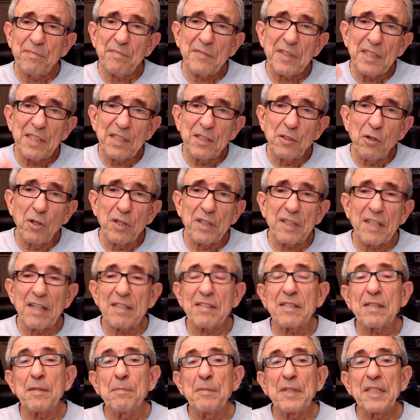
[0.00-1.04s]
in the Old
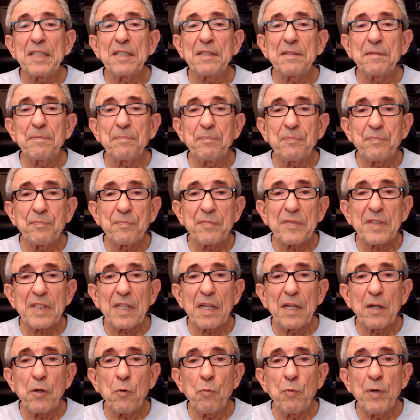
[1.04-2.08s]
Testament,
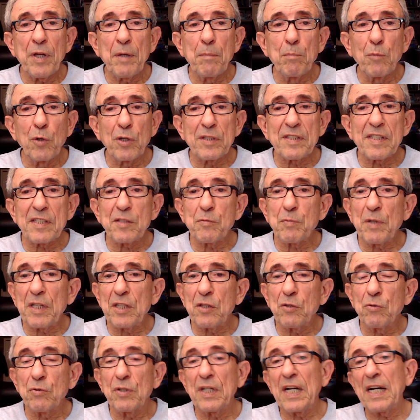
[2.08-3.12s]
when Moses
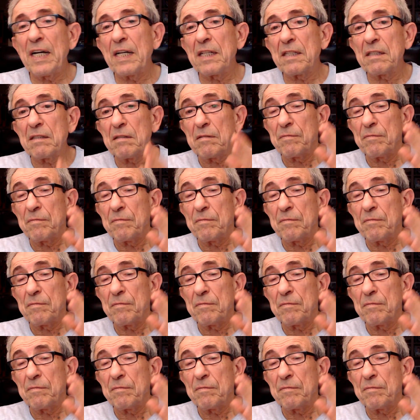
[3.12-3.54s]
went to God